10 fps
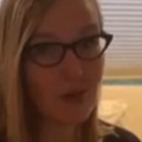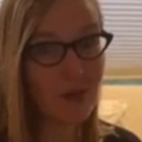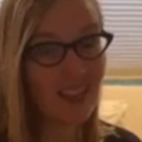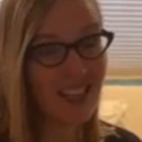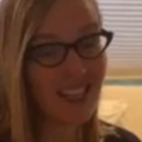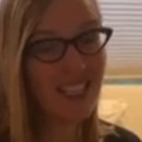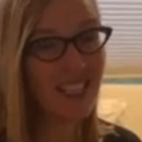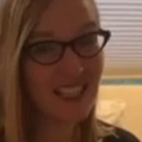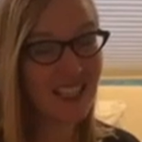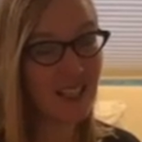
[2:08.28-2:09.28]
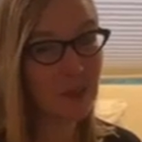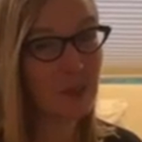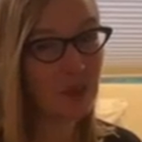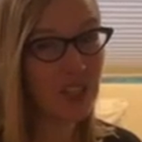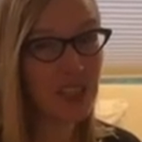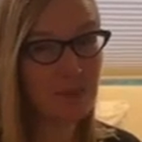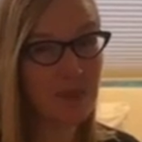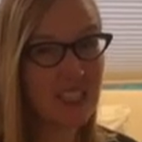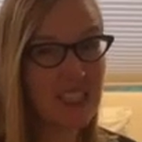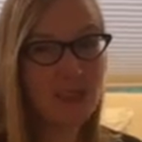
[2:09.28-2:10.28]
warm, and then India is gonna be pretty
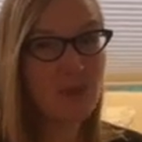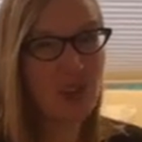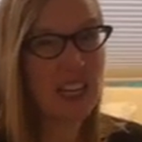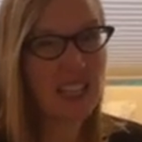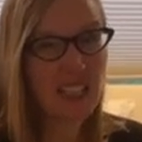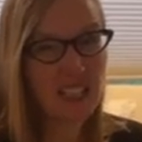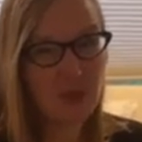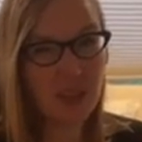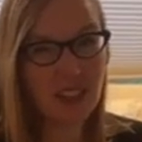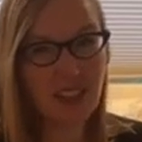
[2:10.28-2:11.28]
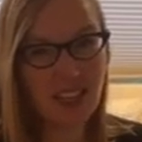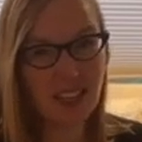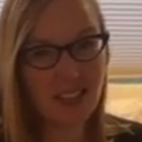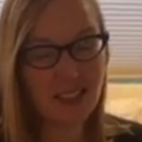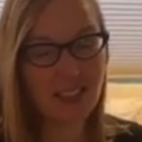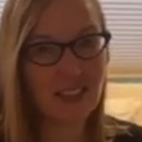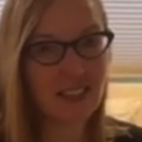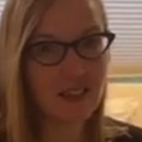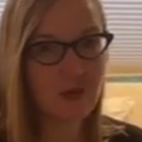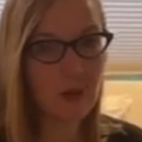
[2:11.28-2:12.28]
simmering. It's gonna be in the 80s and
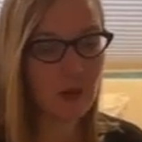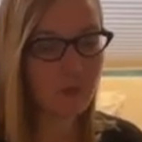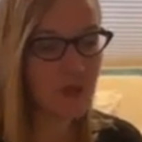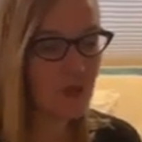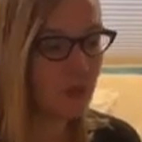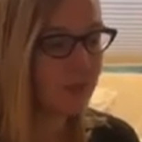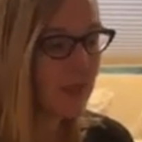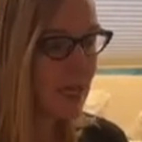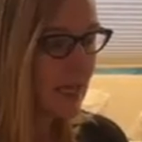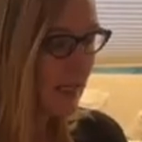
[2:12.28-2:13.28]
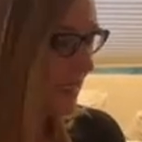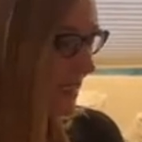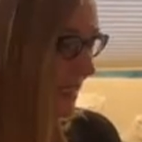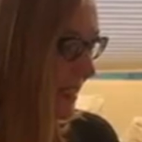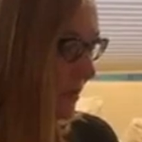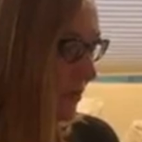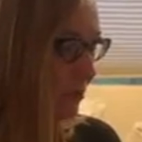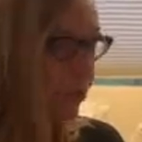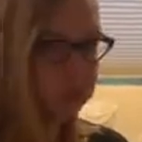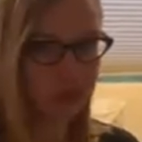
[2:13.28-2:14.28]
90s as well. So
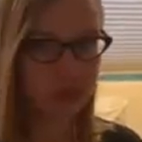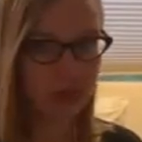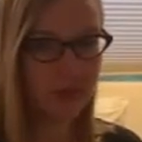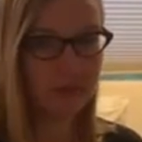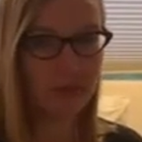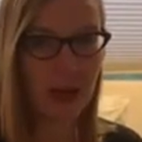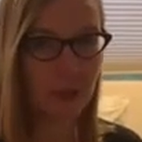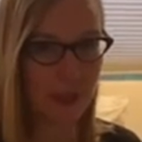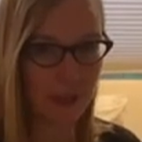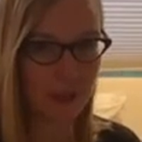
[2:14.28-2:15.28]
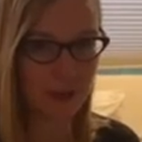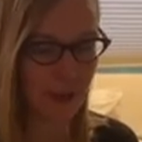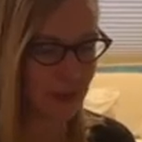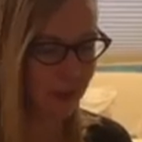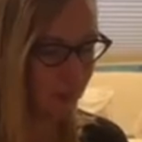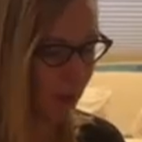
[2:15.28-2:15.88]
how am I gonna do this?